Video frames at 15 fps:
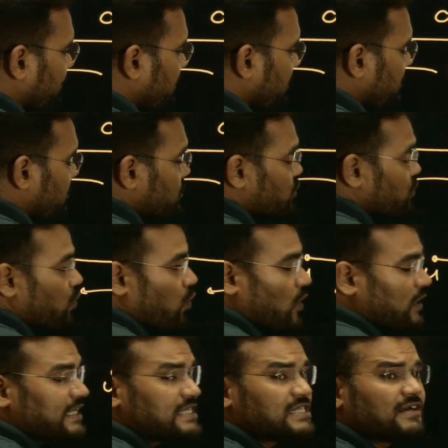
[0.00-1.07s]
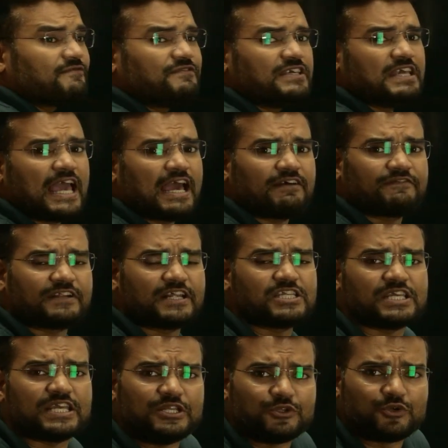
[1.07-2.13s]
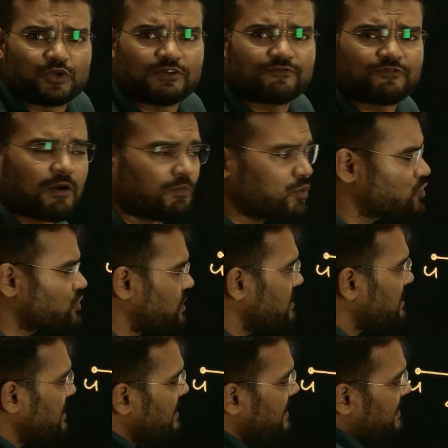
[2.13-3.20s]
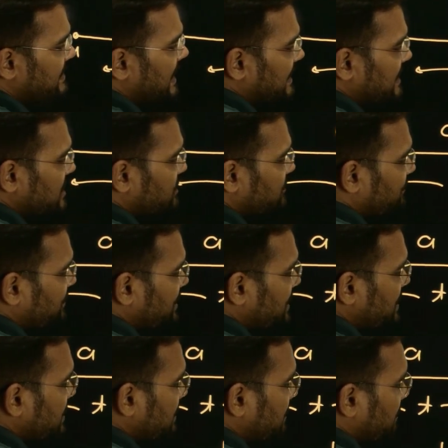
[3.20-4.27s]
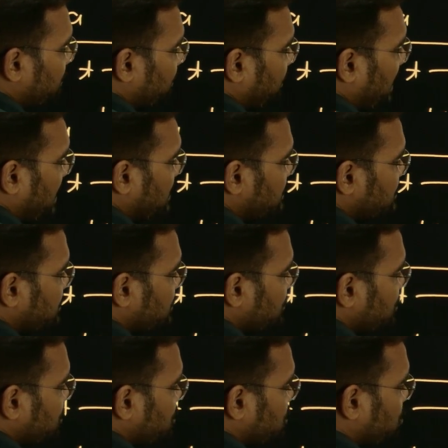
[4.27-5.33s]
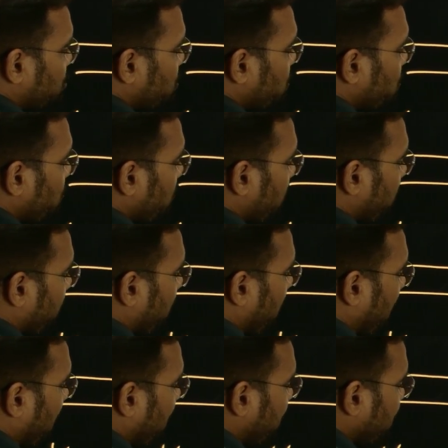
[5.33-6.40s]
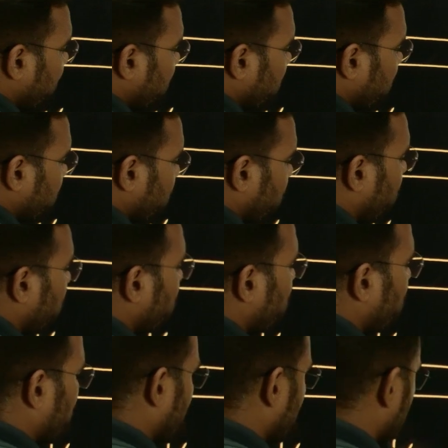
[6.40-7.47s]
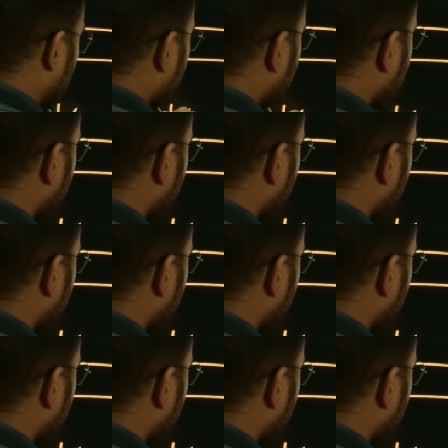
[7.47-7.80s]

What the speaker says: So what is the V average in uniform motion? That is V plus U by 2. This is the